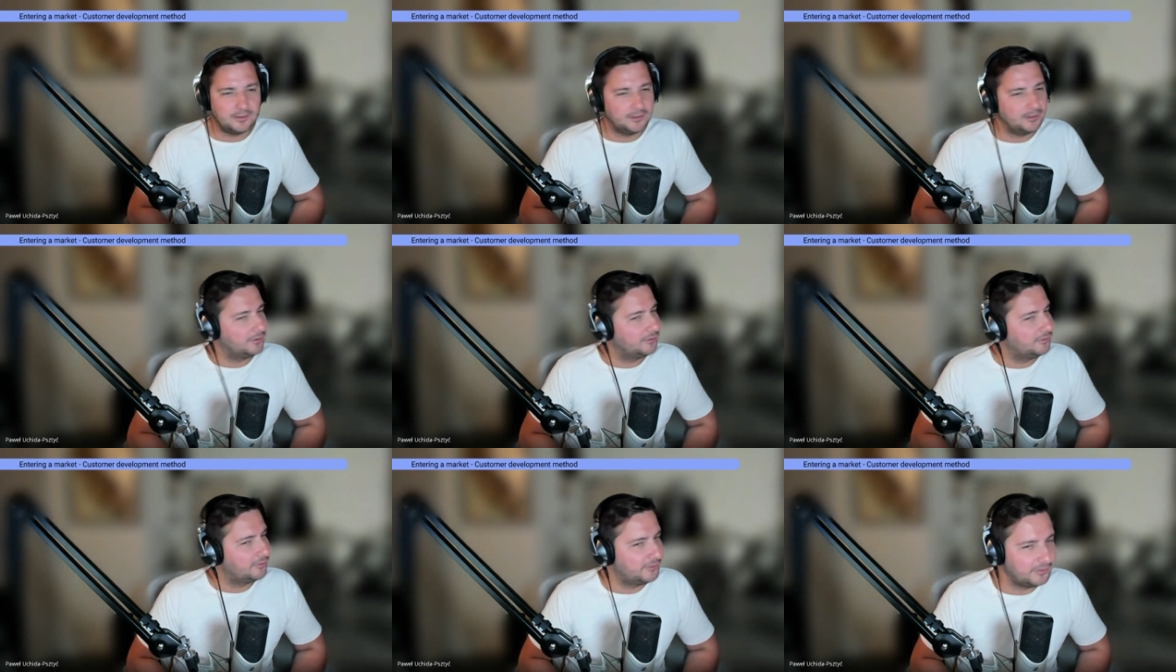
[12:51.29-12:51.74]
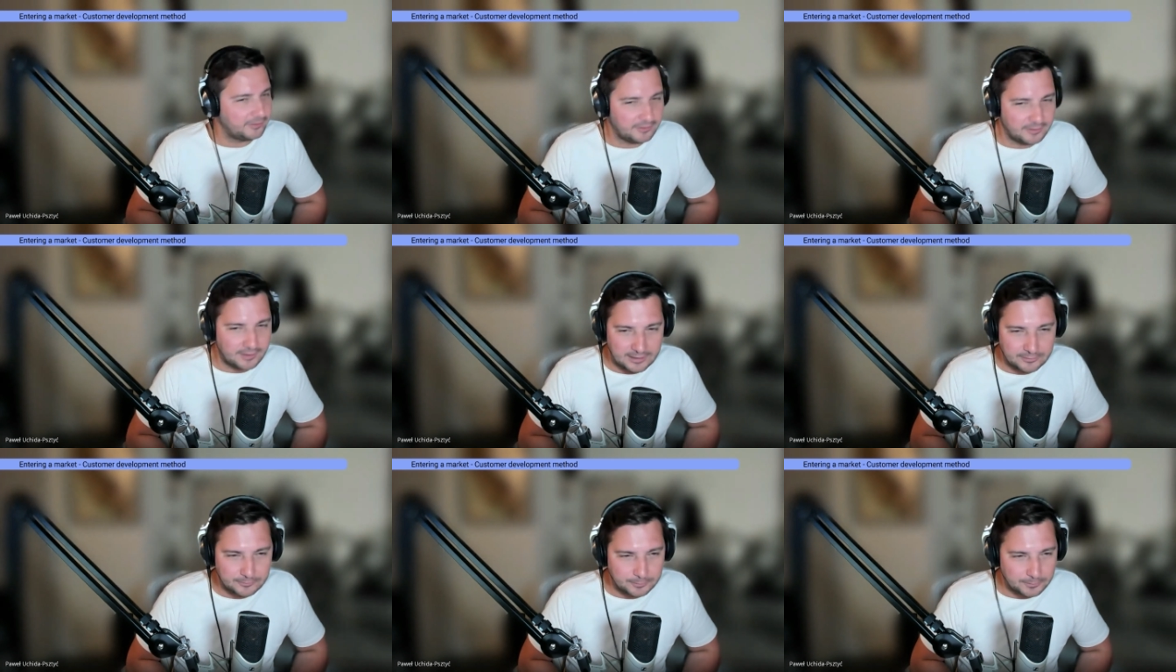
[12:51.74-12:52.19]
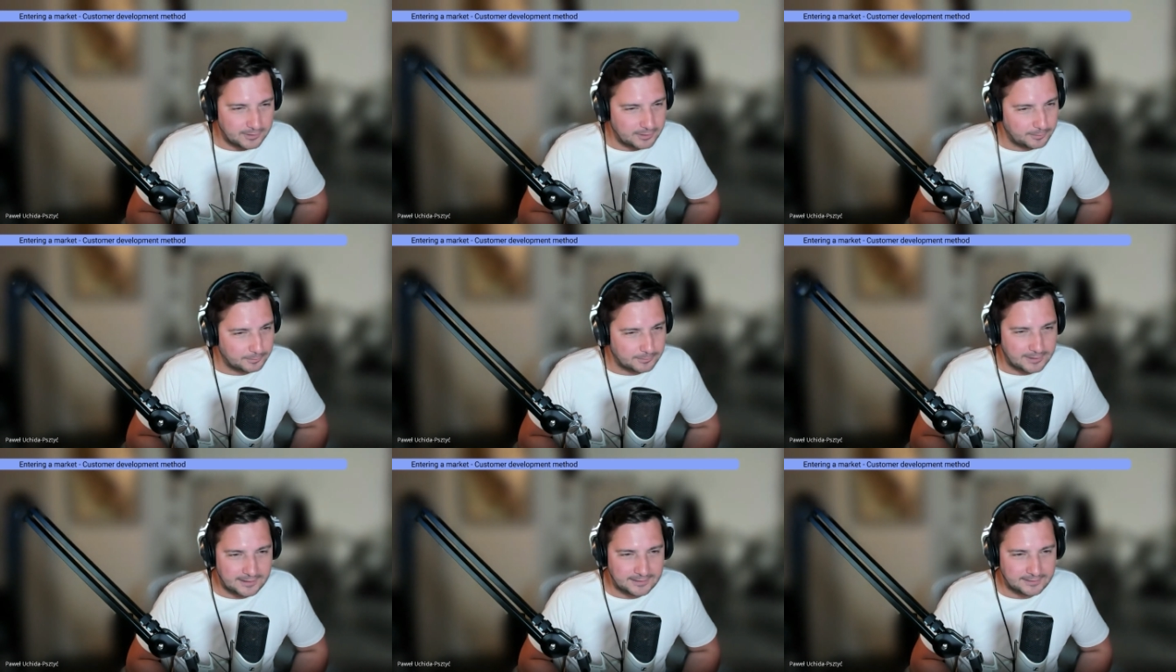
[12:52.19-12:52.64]
It's not really
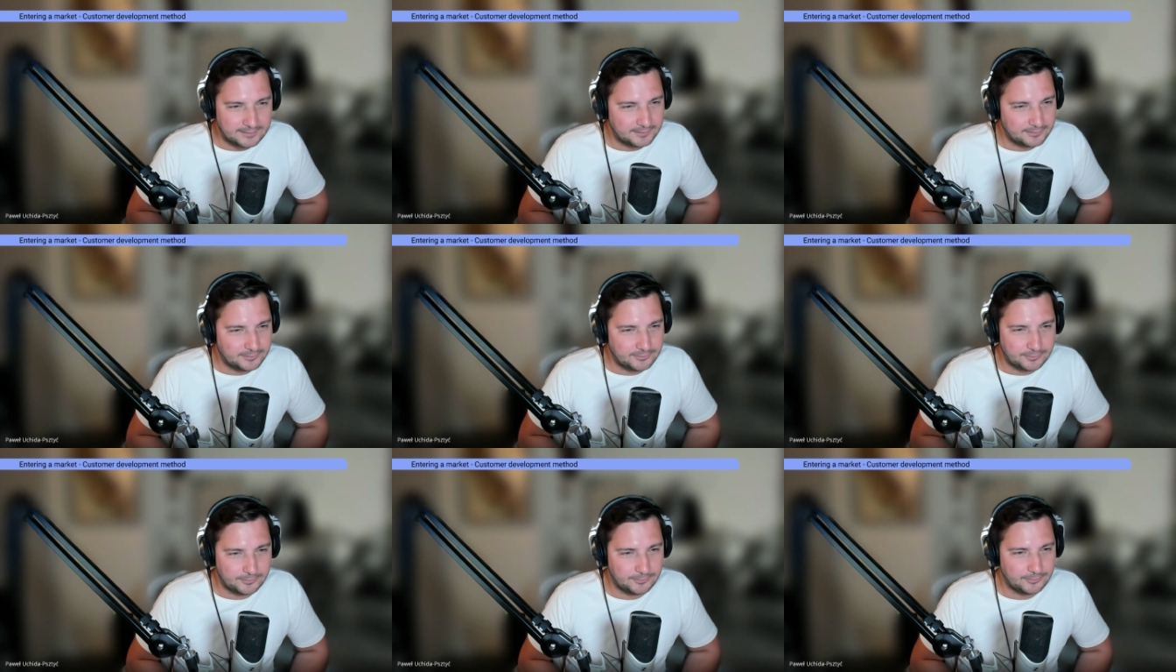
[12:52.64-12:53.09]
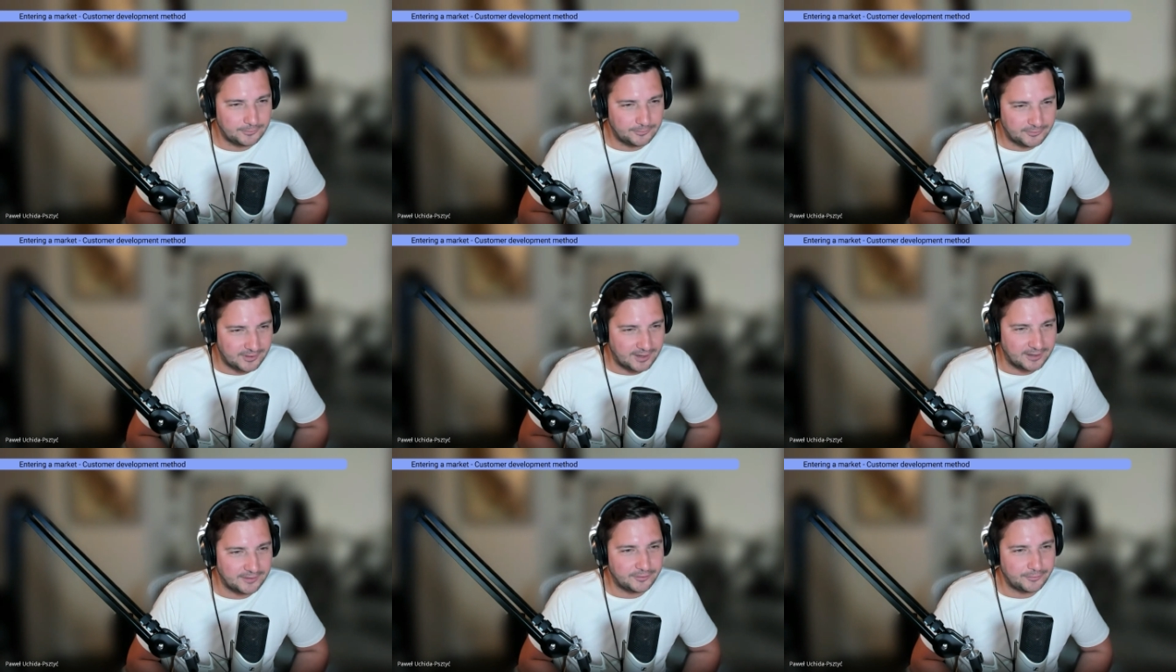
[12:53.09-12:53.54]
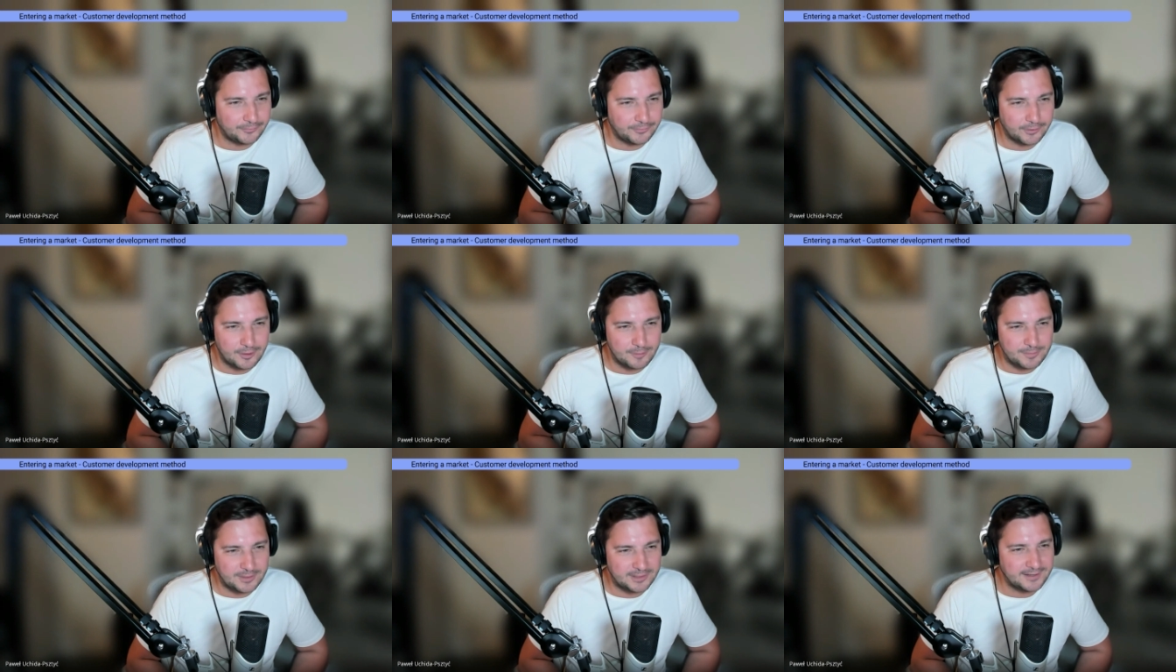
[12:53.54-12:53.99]
related to size of the
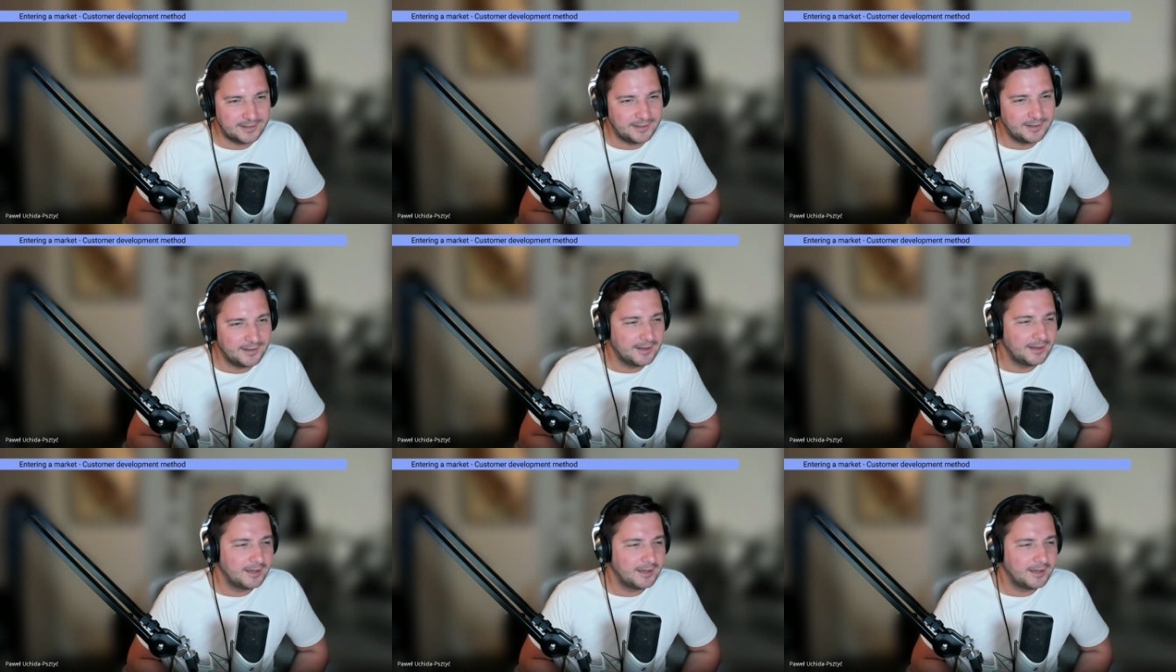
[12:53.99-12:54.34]
company.